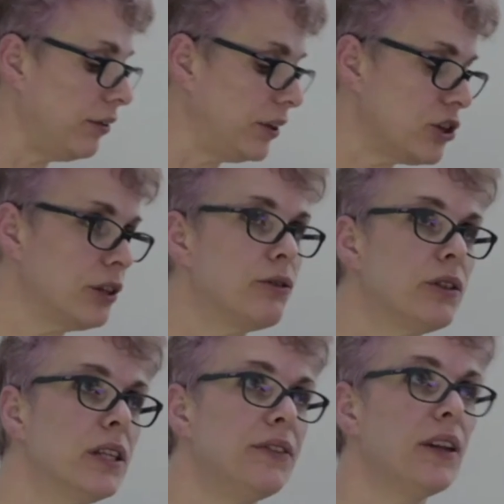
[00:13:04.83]
the
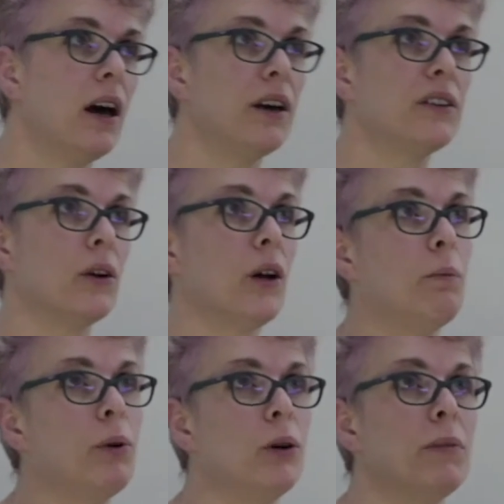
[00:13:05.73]
children need the lights on,
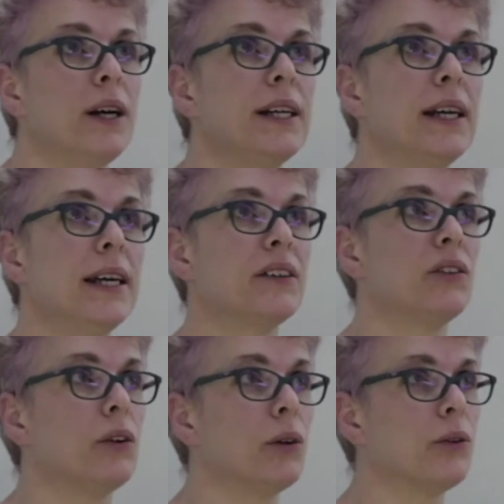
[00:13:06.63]
I'll put my gigs
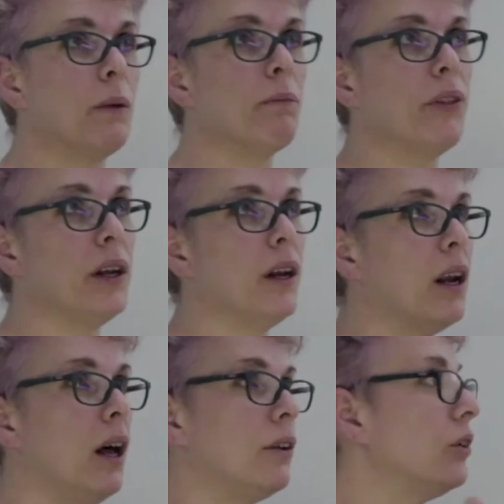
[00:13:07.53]
on or something, and
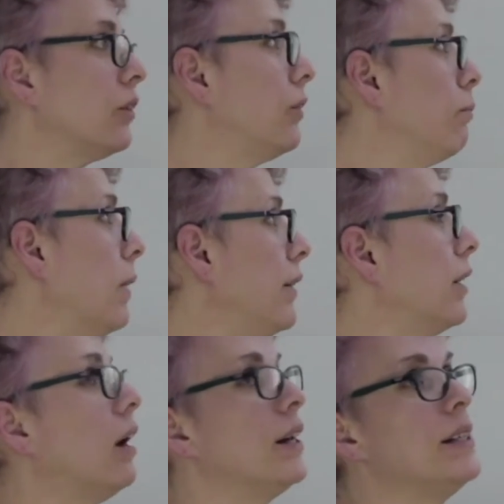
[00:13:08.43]
I'll just make
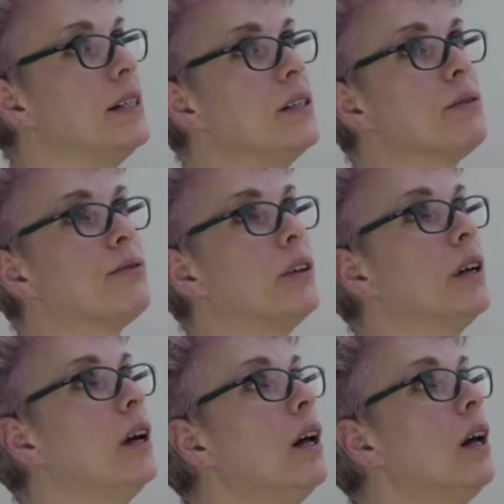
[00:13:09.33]
the lighting different.
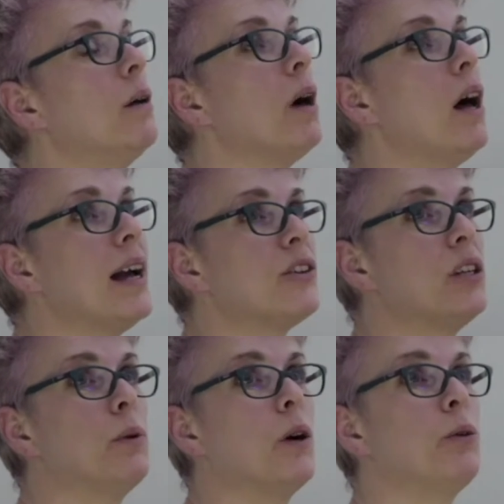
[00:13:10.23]
But I
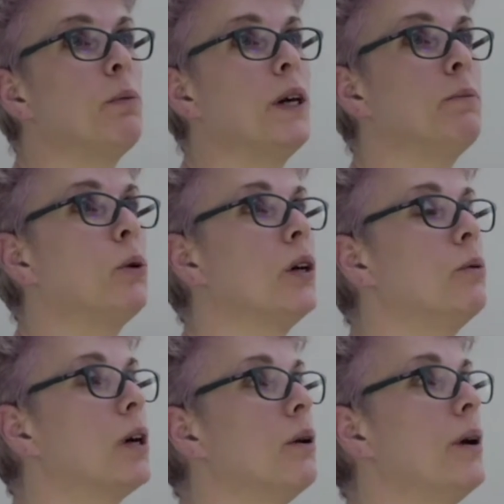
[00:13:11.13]
actually work with people that
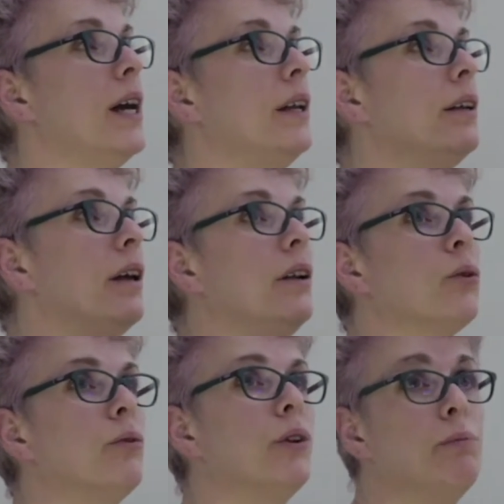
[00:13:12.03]
will go
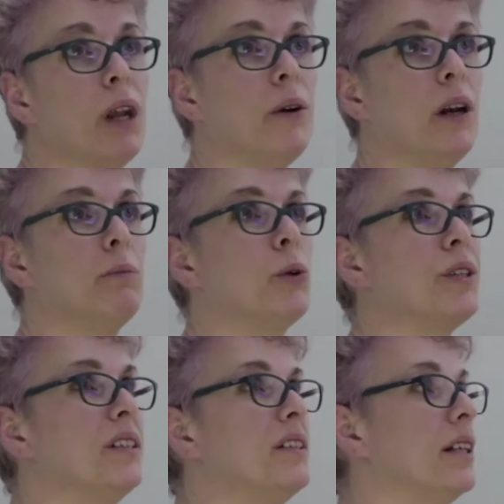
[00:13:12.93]
into a room knowing I'm
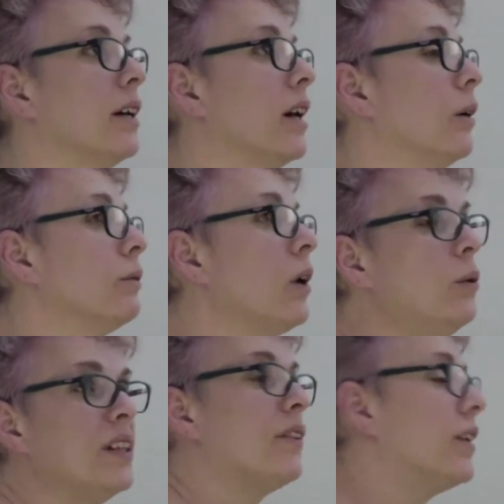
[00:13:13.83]
autistic and go, oh, it's